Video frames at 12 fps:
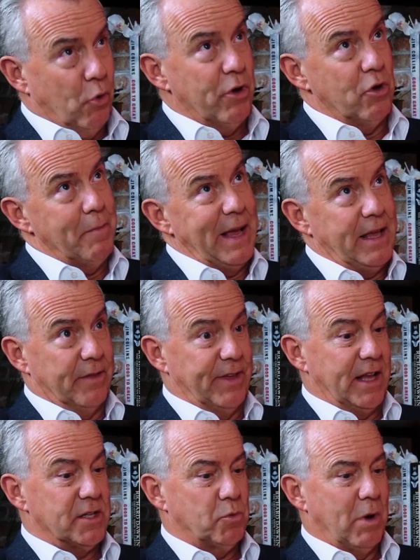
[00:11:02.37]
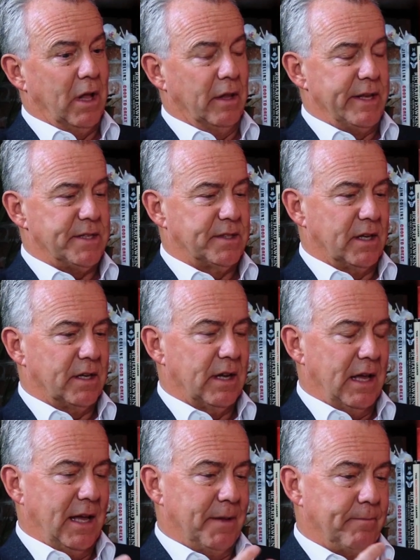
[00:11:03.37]
point you're making, I think, as well, is
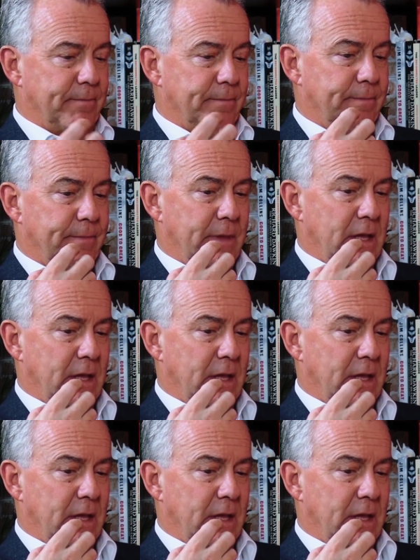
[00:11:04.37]
that the